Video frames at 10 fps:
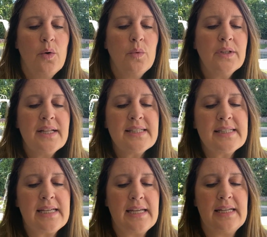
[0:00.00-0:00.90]
"Well, let's
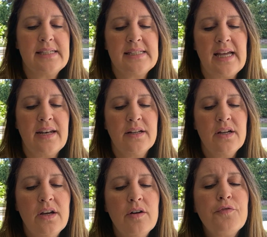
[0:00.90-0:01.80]
see," he said.
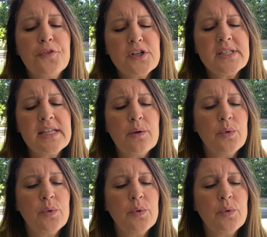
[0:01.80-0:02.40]
"First thing